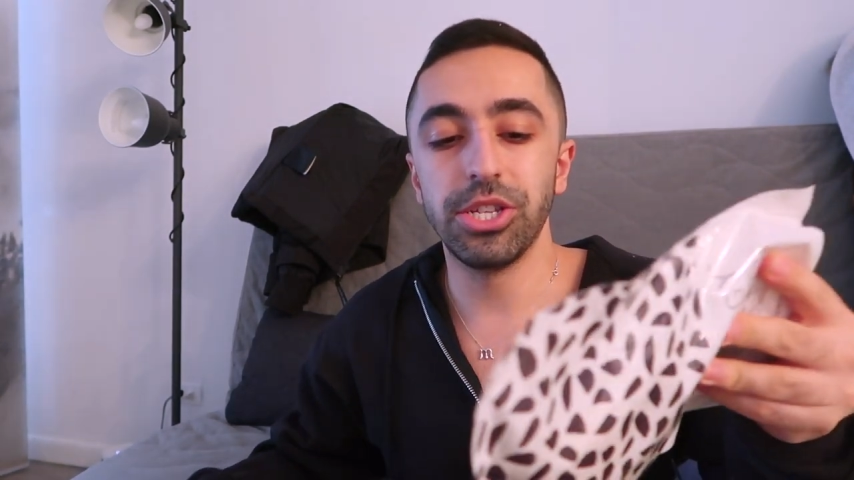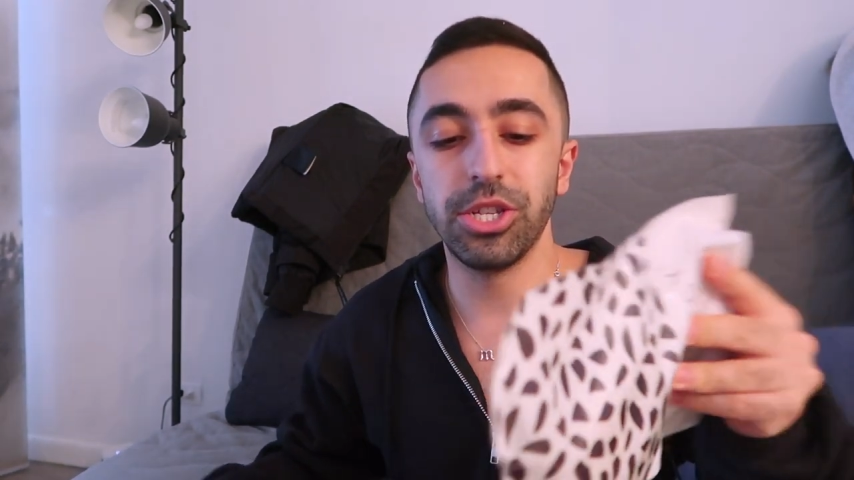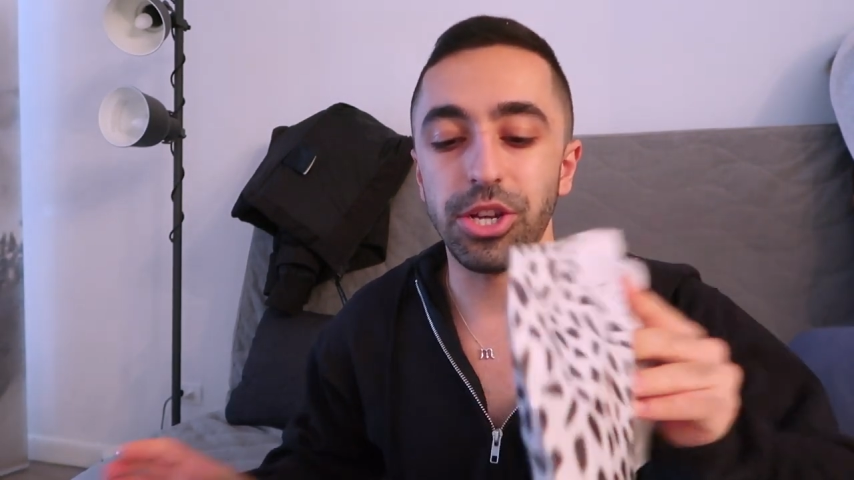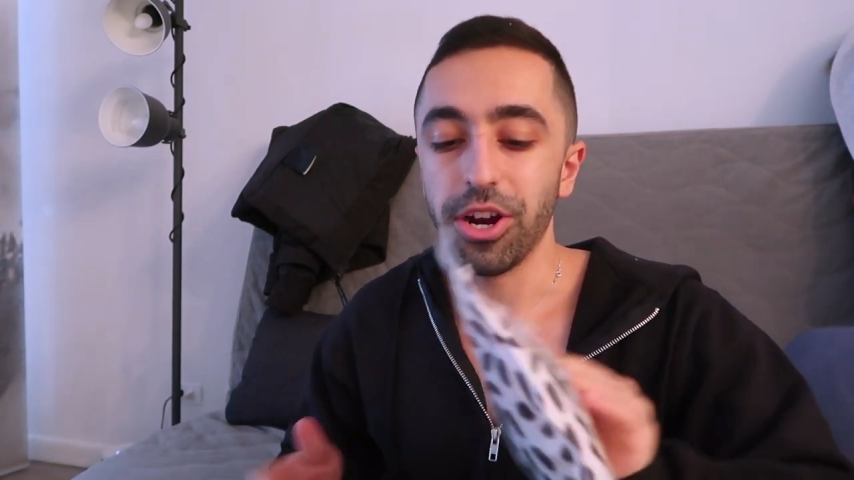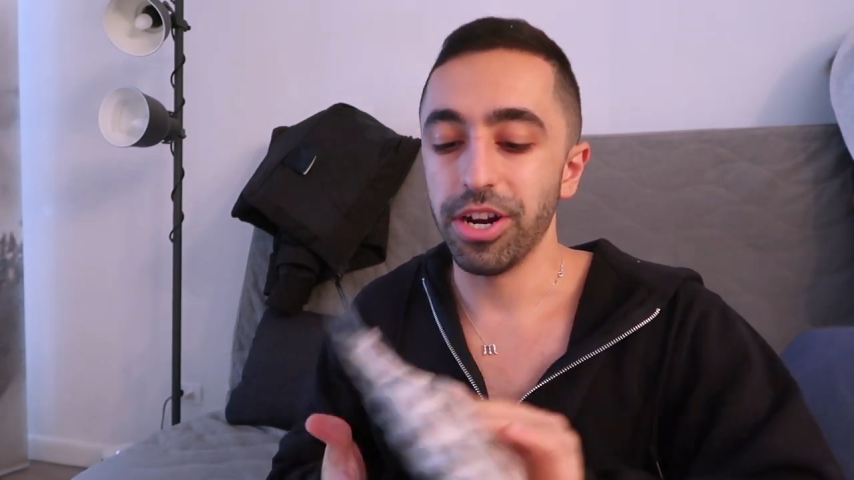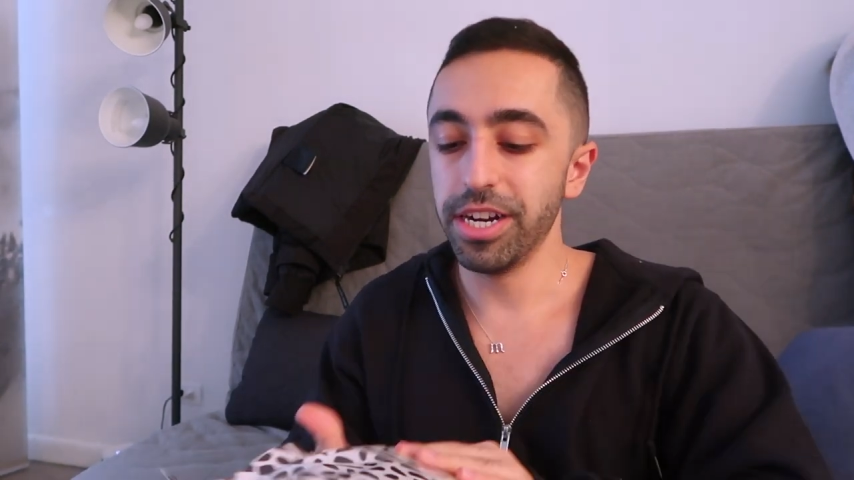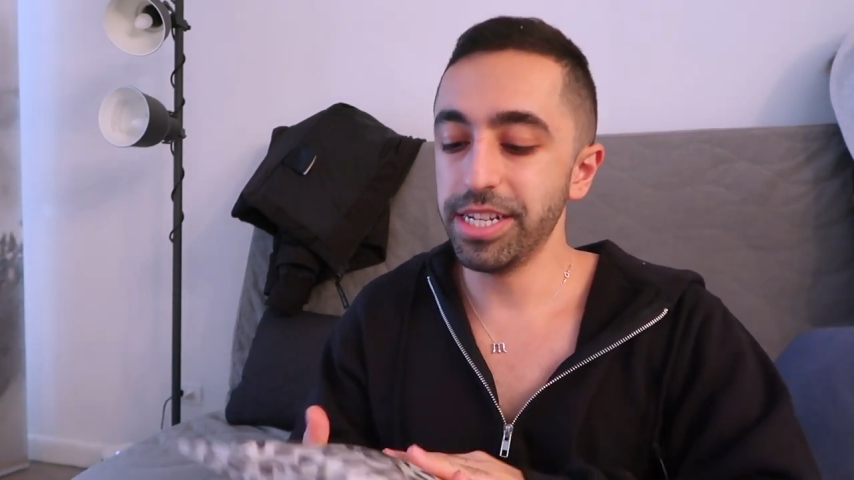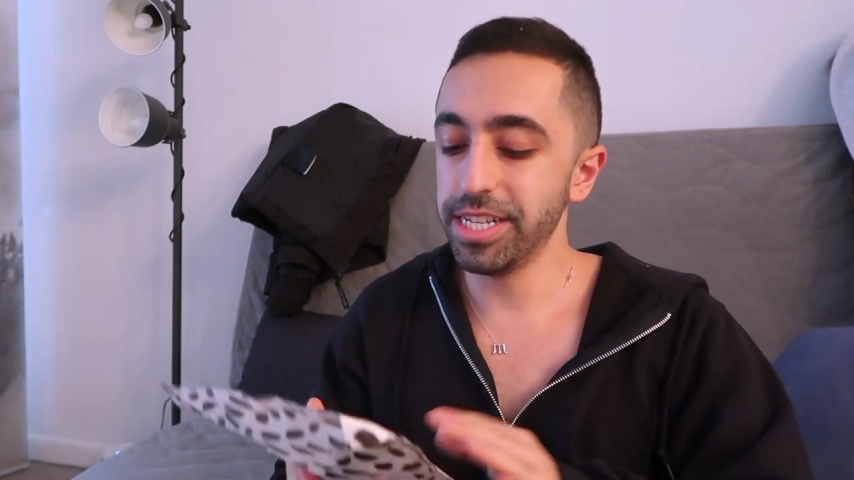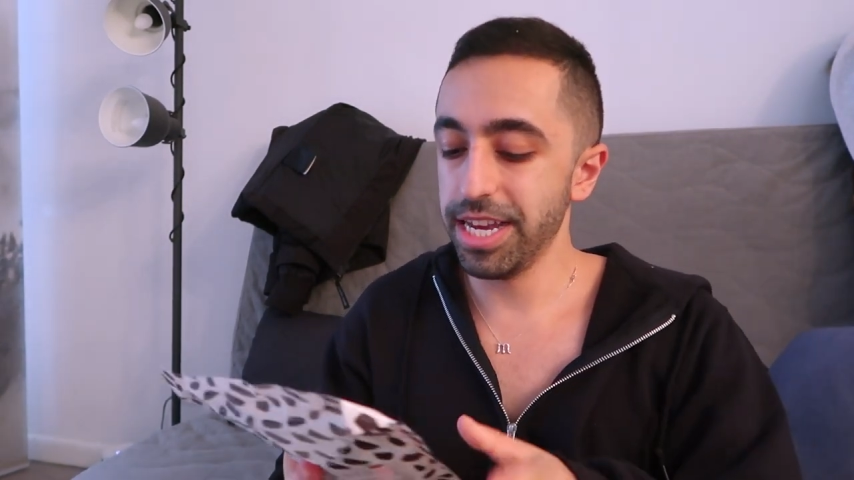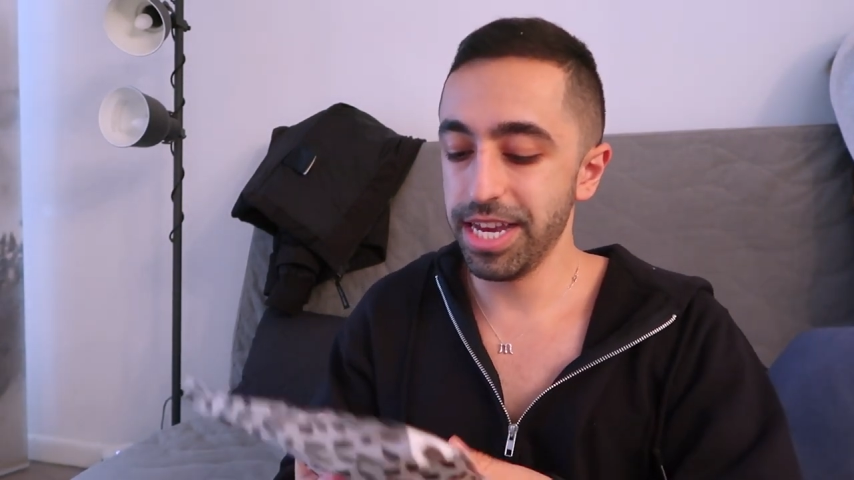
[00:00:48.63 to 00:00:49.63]

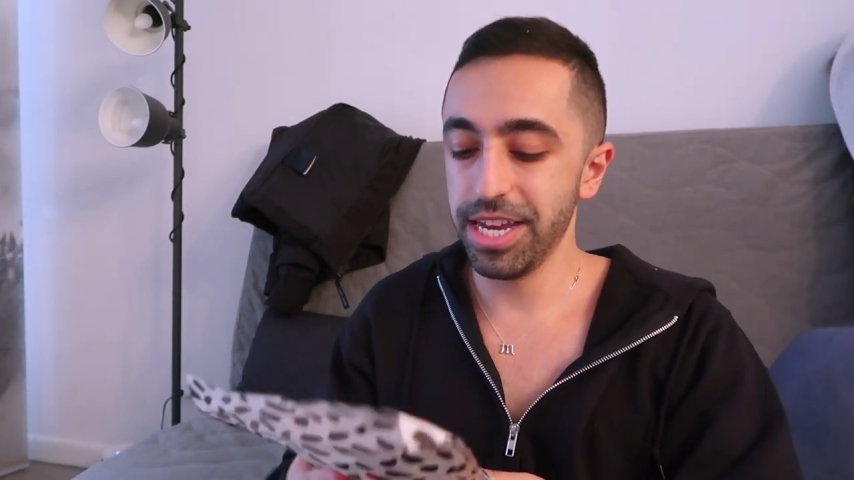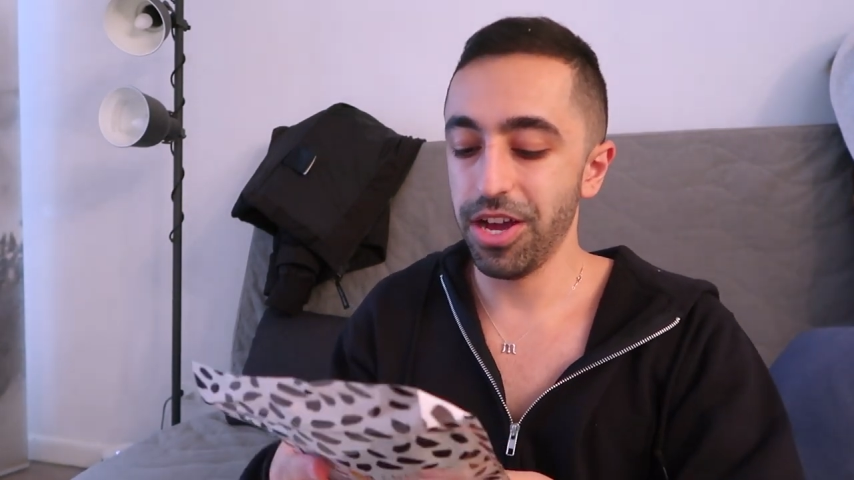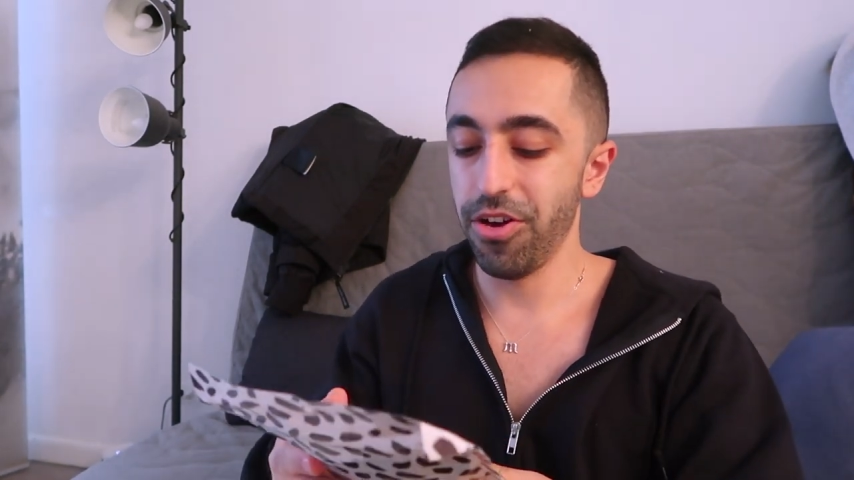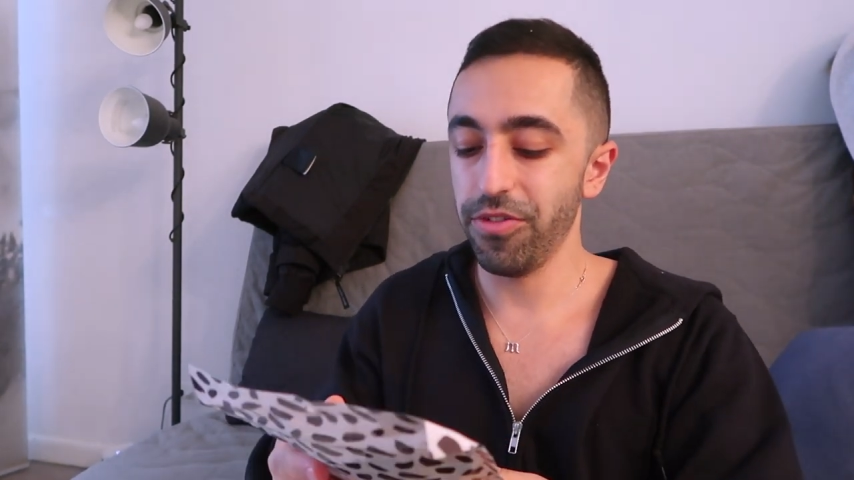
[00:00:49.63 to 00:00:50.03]
start